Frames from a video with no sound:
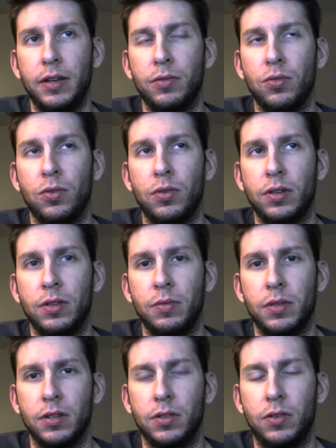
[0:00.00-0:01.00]
or there was
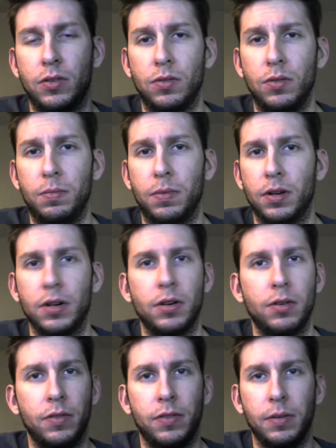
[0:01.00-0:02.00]
a group or
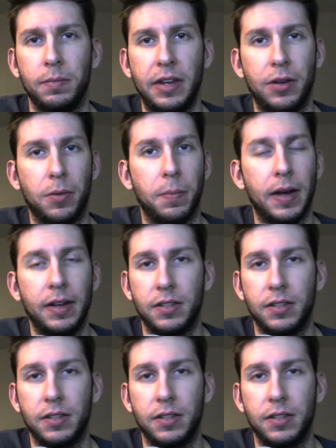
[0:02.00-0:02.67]
herd of them nearby